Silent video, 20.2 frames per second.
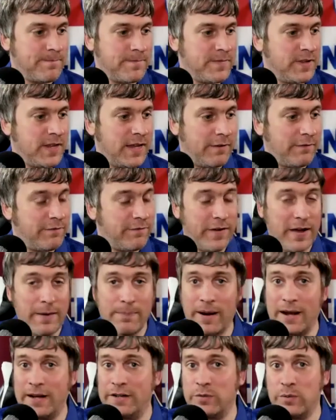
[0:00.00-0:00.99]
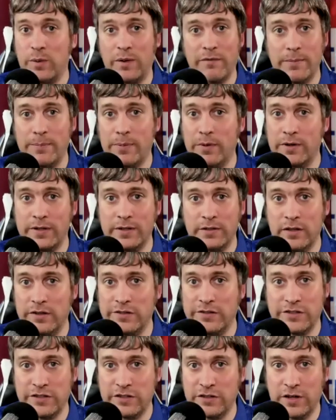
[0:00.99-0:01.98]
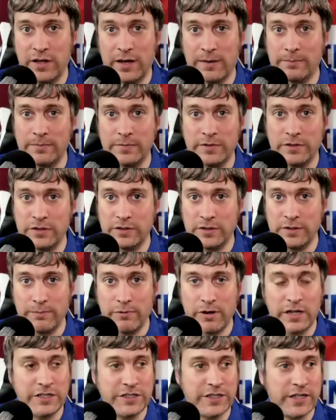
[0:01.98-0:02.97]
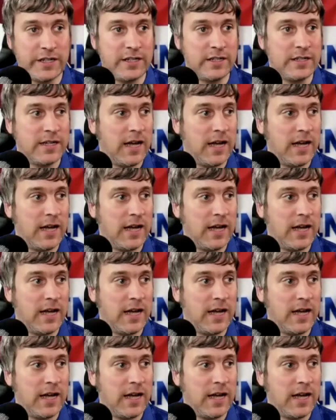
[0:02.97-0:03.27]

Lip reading: fair play to everybody that stood up and took the pressure.